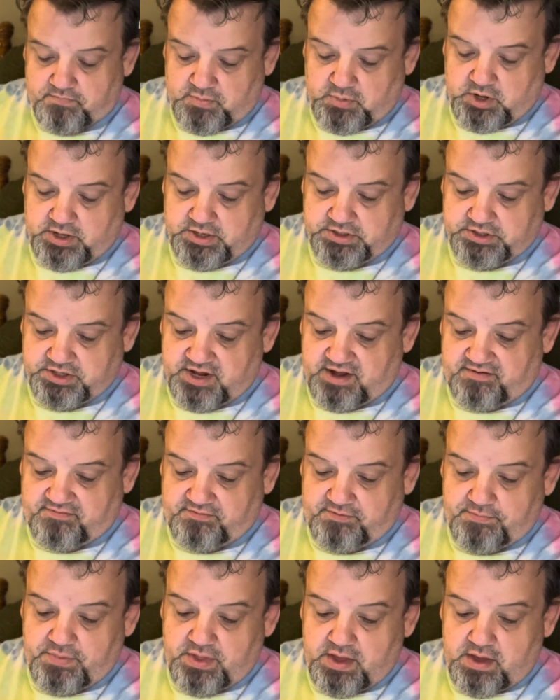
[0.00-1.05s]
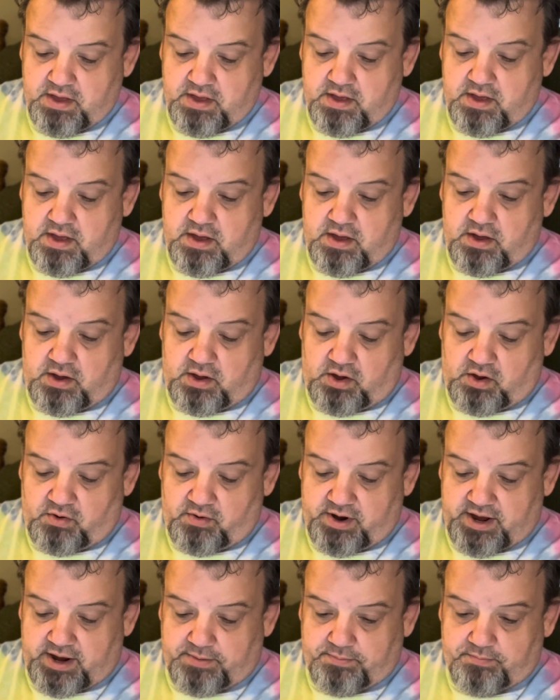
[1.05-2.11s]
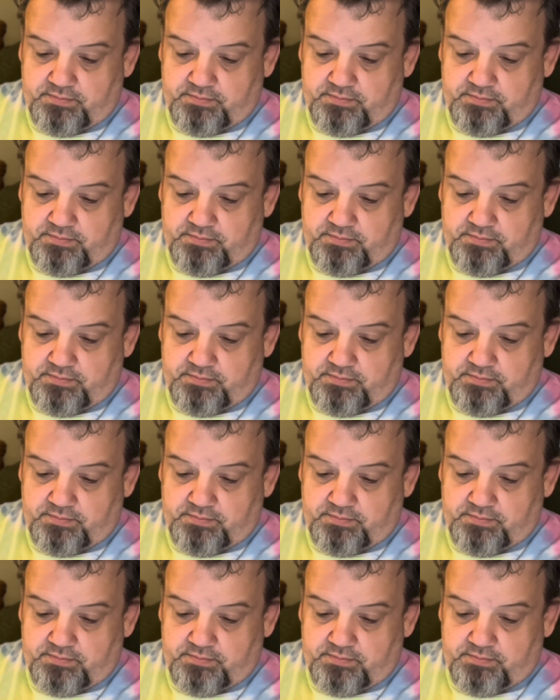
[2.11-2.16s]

Good stuff. All right.